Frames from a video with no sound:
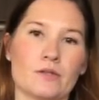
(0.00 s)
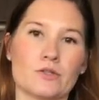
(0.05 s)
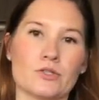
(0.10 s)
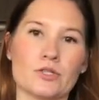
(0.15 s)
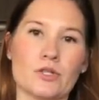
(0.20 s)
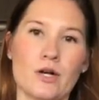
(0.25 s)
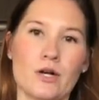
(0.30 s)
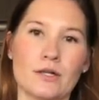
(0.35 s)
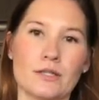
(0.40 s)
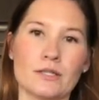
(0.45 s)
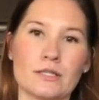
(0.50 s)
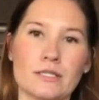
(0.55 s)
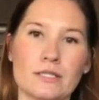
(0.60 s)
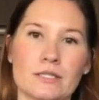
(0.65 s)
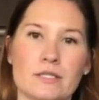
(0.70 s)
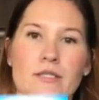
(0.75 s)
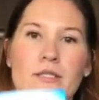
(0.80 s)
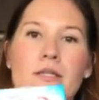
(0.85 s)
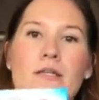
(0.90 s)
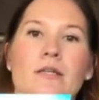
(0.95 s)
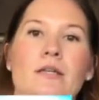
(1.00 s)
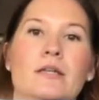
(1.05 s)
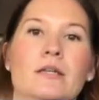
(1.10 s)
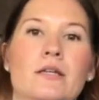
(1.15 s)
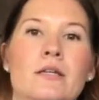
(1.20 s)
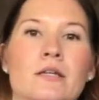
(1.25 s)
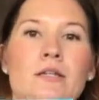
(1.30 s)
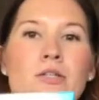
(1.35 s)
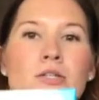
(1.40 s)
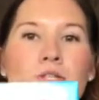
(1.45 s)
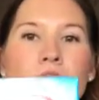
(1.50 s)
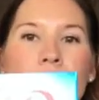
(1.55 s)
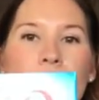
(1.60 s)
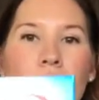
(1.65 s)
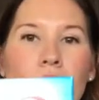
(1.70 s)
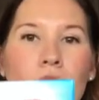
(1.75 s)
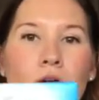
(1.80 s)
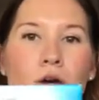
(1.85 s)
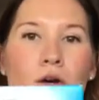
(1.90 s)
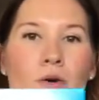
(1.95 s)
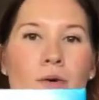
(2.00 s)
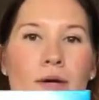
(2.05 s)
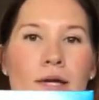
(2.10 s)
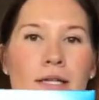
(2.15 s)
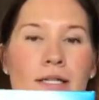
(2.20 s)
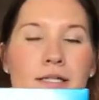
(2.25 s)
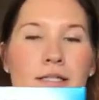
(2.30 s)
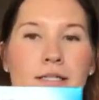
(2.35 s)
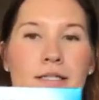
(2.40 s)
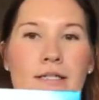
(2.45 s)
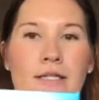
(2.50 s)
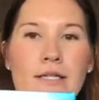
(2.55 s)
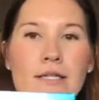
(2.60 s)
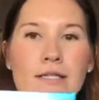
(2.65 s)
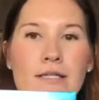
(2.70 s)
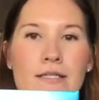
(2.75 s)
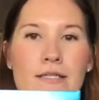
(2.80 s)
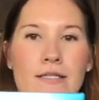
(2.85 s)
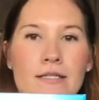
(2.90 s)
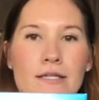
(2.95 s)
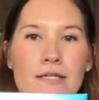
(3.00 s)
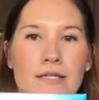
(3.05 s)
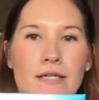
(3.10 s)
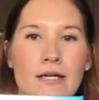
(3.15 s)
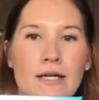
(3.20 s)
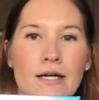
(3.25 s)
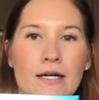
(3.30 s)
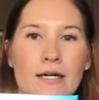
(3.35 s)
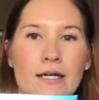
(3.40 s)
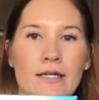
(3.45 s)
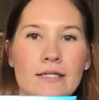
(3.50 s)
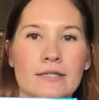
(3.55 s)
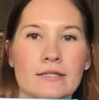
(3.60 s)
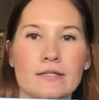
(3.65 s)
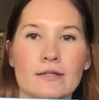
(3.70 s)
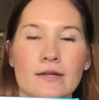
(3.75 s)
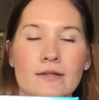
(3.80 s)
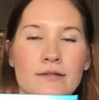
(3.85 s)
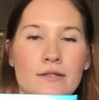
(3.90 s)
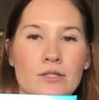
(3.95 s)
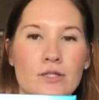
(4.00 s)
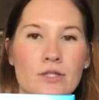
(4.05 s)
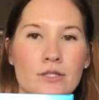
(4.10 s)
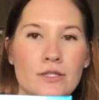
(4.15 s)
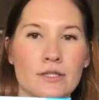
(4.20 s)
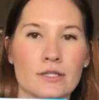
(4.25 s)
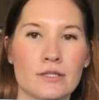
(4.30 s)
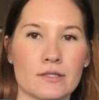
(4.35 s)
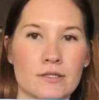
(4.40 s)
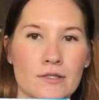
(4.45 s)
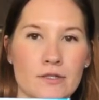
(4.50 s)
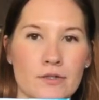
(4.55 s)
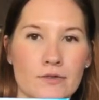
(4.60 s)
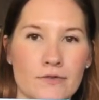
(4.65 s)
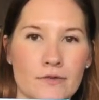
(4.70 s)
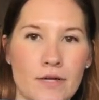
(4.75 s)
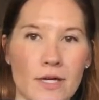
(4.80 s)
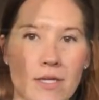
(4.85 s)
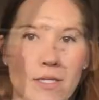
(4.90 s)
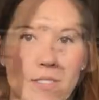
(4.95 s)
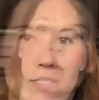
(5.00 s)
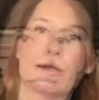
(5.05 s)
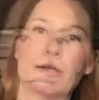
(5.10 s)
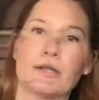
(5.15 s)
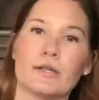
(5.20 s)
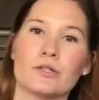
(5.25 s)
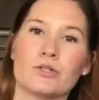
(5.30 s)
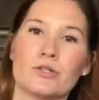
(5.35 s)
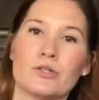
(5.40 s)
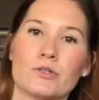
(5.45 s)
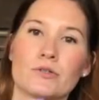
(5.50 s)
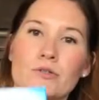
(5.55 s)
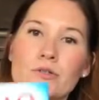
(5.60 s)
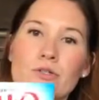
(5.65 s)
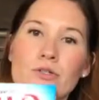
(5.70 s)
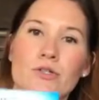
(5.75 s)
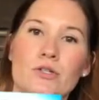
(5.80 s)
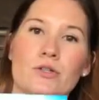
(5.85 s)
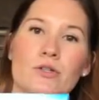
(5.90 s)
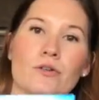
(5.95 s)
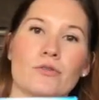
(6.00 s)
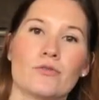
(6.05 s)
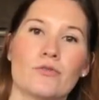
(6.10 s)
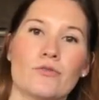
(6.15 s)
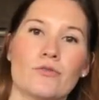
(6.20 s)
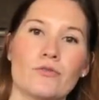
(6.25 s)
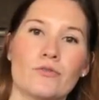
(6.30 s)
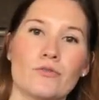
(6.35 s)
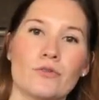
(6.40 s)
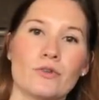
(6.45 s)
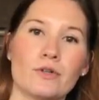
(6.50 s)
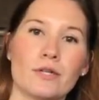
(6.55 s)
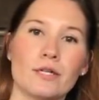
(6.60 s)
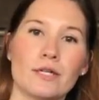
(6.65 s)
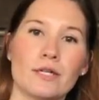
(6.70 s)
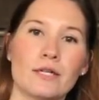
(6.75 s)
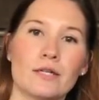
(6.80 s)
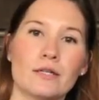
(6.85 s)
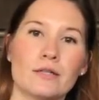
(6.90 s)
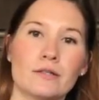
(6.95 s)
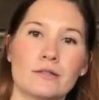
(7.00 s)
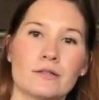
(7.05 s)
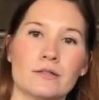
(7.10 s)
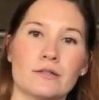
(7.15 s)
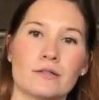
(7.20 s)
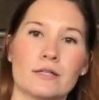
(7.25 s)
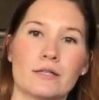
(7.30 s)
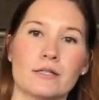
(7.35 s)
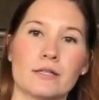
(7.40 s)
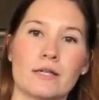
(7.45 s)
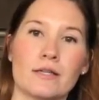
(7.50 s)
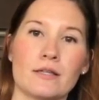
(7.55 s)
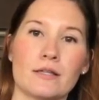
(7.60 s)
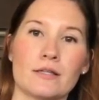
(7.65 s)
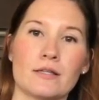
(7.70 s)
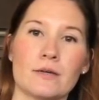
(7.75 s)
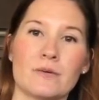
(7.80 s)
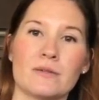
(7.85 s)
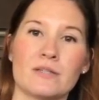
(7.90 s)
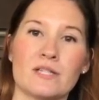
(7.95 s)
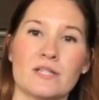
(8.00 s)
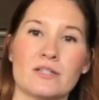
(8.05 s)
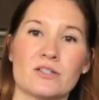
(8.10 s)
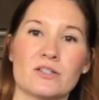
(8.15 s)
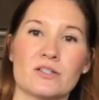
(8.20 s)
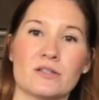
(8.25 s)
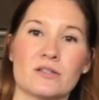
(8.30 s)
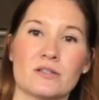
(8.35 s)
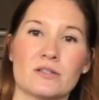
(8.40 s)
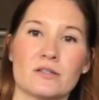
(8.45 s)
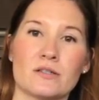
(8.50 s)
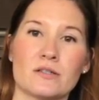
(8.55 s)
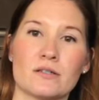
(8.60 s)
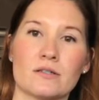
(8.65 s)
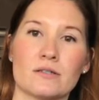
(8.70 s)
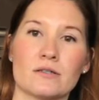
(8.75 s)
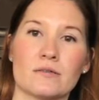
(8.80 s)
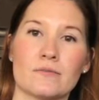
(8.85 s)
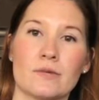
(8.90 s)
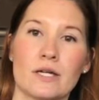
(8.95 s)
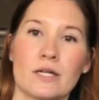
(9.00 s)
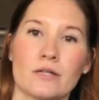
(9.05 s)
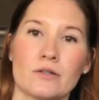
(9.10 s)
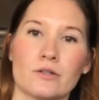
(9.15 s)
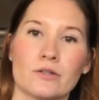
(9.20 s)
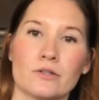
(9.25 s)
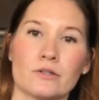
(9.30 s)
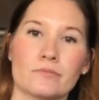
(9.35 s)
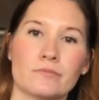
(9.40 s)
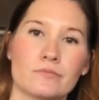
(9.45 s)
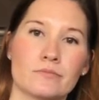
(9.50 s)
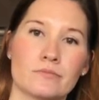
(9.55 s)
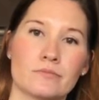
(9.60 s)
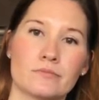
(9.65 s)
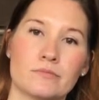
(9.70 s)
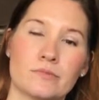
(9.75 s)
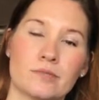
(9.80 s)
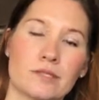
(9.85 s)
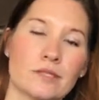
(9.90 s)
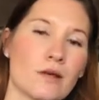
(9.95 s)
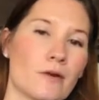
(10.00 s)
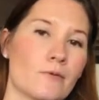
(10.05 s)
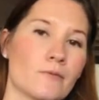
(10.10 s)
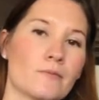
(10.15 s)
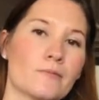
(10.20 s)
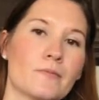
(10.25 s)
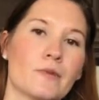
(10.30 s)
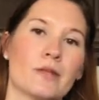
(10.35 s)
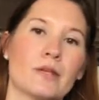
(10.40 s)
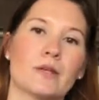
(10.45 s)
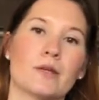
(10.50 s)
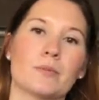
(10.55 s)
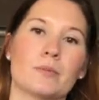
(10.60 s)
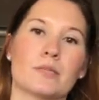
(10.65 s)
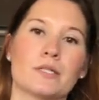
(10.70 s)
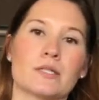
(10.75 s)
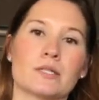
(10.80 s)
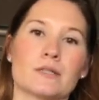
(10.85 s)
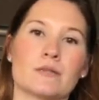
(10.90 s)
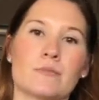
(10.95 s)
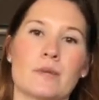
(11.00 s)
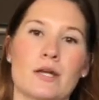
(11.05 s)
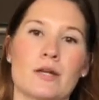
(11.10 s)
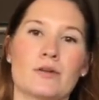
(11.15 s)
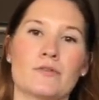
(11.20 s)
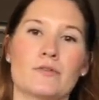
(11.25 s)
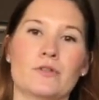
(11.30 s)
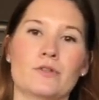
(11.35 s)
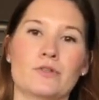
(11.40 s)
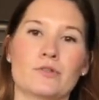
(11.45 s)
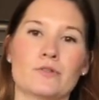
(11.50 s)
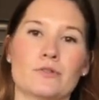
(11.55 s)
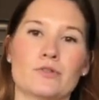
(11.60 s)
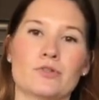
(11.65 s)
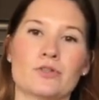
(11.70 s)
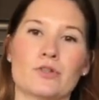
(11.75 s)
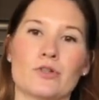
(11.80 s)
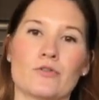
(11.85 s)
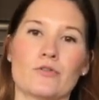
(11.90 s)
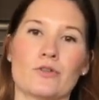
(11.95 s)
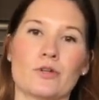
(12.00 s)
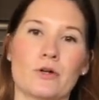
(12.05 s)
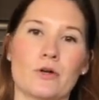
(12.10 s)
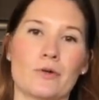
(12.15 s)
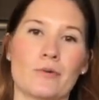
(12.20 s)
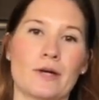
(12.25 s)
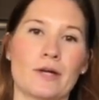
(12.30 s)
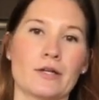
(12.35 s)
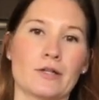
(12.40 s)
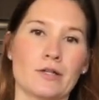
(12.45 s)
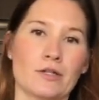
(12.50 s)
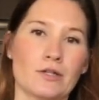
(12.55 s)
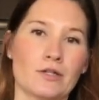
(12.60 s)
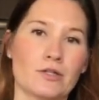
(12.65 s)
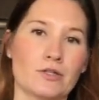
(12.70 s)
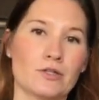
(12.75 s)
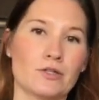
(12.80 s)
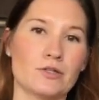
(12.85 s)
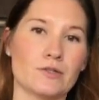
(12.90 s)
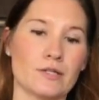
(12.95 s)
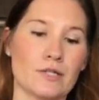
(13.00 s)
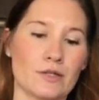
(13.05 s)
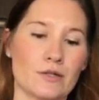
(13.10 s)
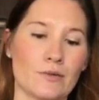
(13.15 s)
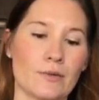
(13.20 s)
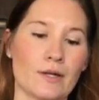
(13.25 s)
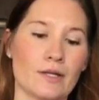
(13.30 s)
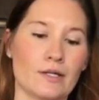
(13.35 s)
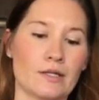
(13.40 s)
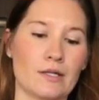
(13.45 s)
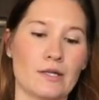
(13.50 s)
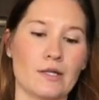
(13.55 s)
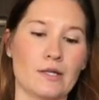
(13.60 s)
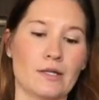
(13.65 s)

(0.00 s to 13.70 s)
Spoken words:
chocolate Jell-O, and it's the instant kind, not the cook and serve kind. I chose the sugar-free, and I think that one tastes just as good as regular. So, but it doesn't matter if you use sugar-free or regular, you can use either one.